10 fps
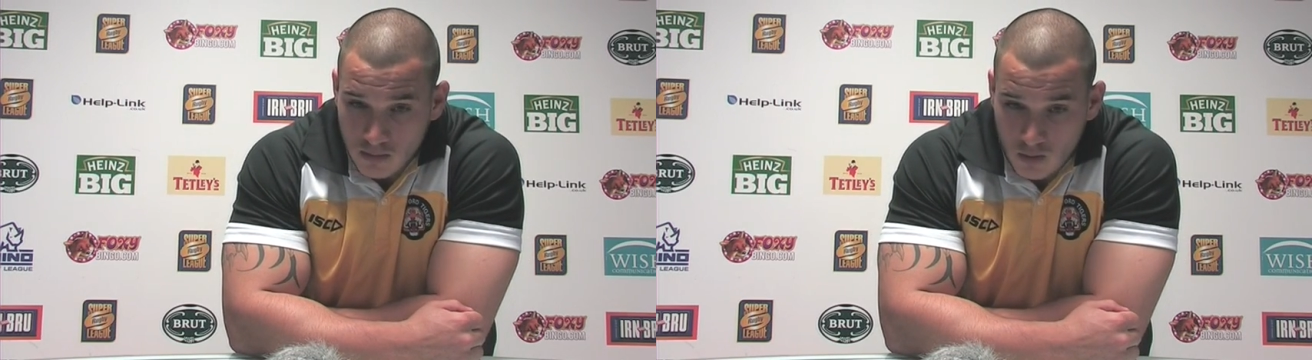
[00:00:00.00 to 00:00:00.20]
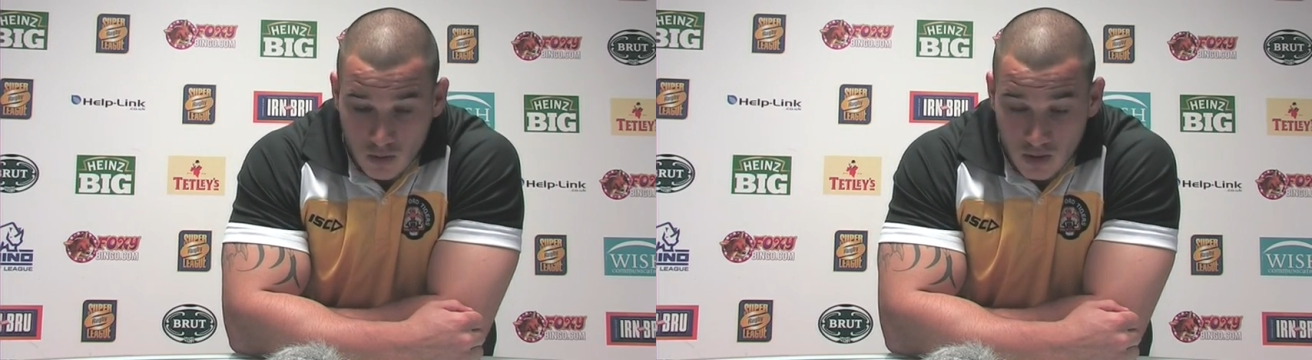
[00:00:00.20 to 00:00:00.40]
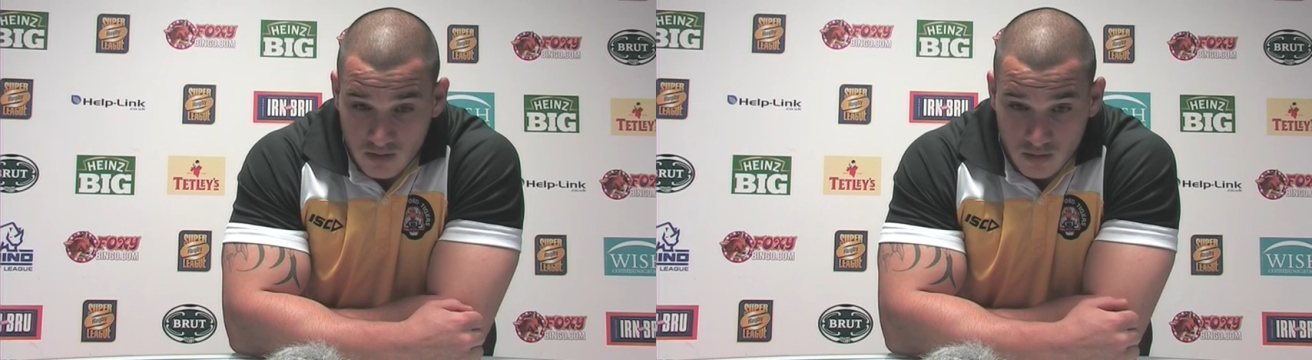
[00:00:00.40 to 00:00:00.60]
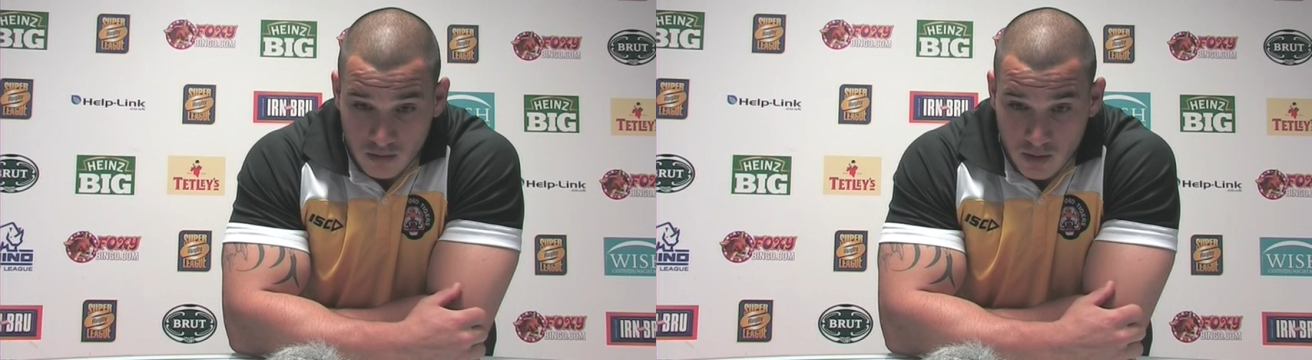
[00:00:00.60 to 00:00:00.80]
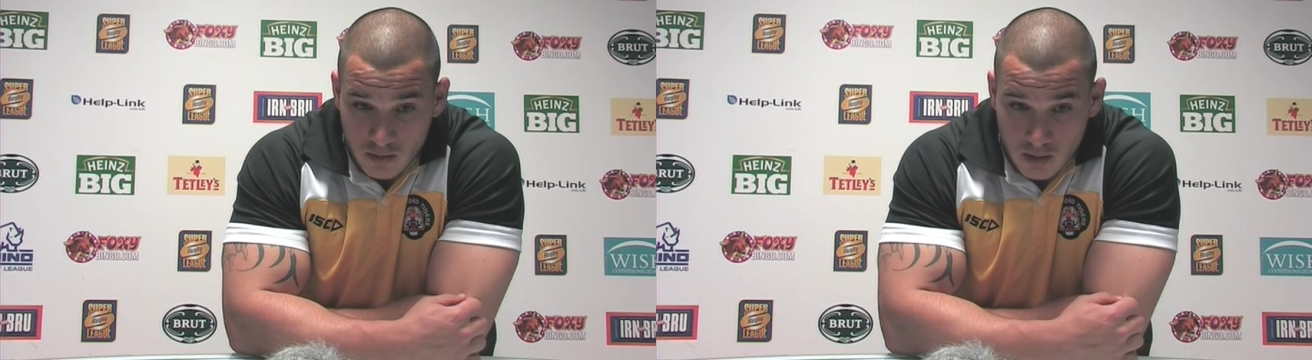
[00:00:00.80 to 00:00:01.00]
always
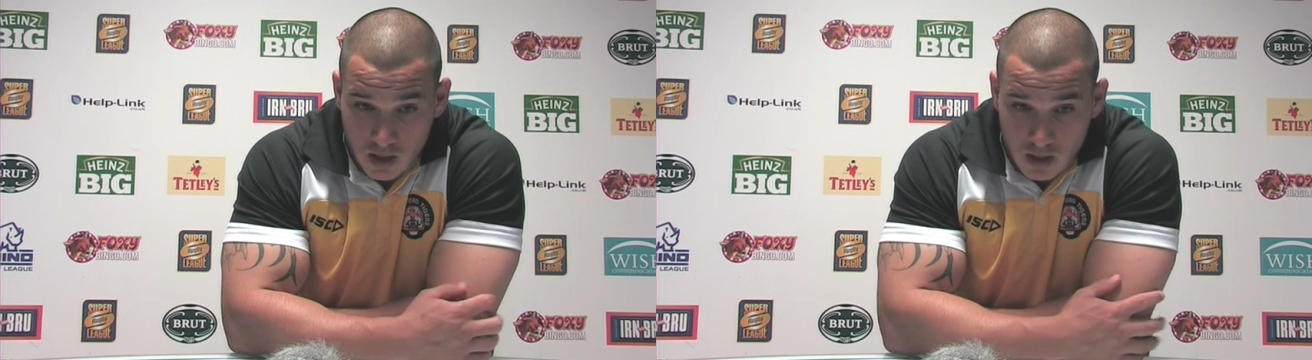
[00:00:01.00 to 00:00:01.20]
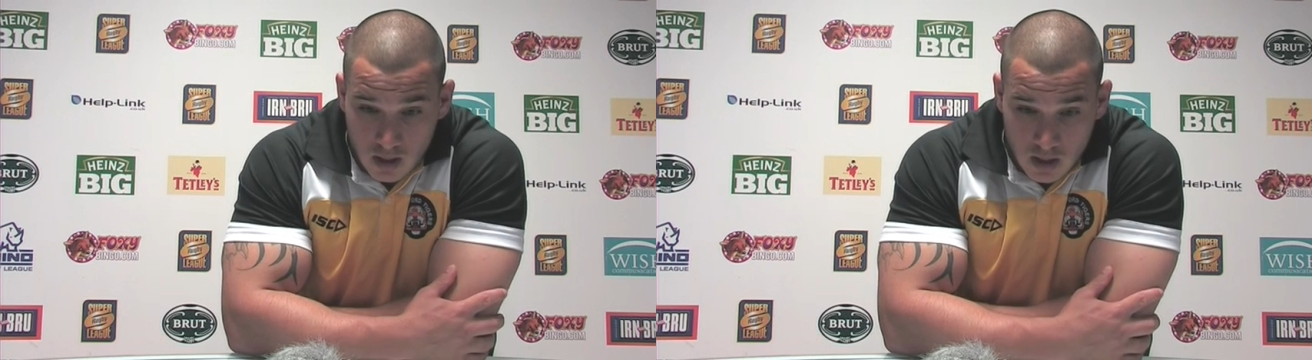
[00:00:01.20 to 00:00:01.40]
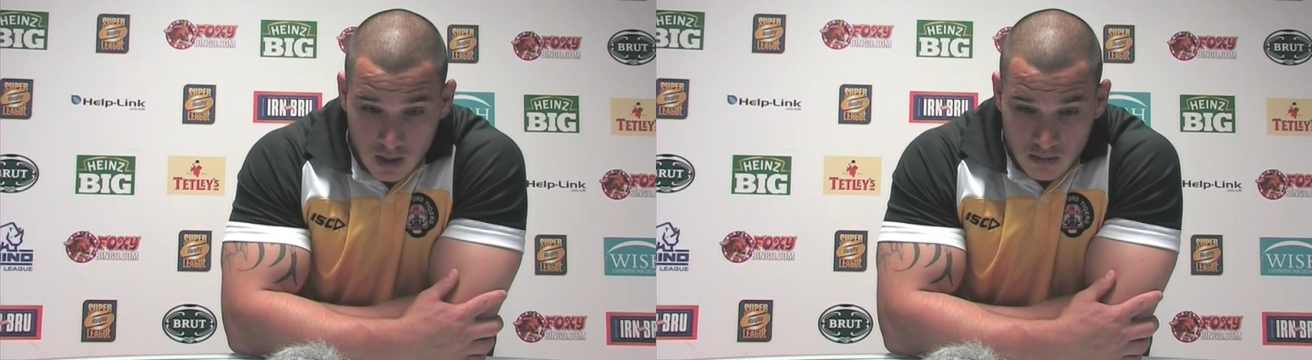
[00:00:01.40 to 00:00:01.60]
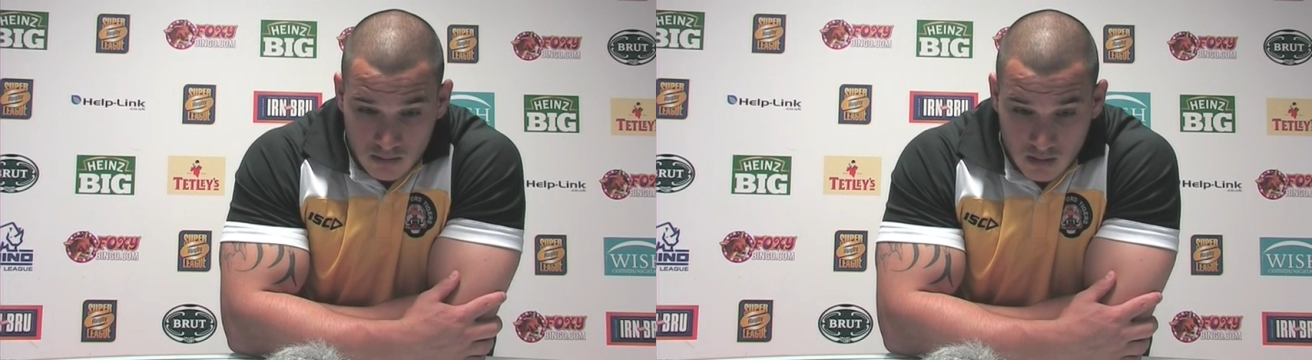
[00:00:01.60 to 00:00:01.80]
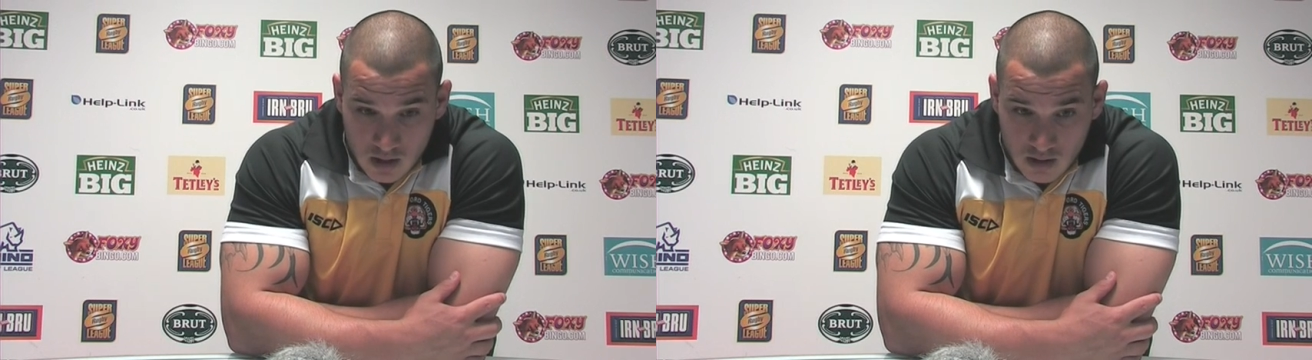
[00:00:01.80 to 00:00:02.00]
will be, but
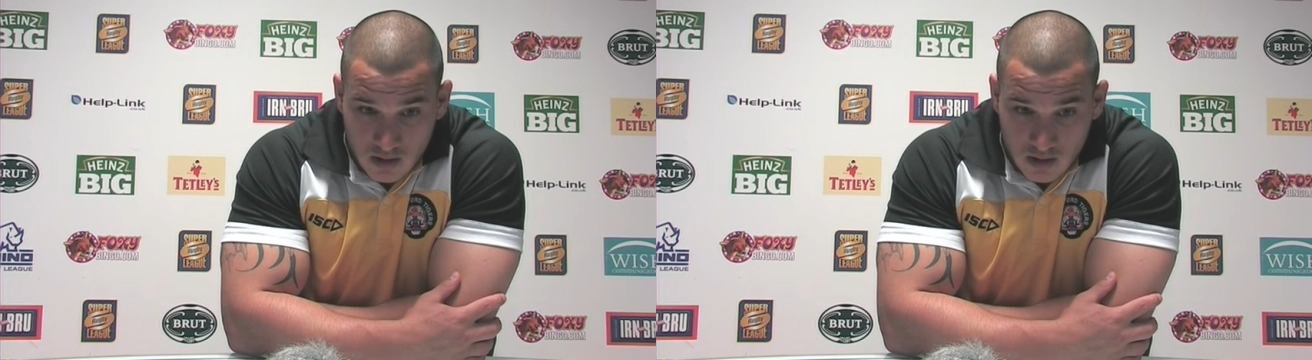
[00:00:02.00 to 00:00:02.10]
you know,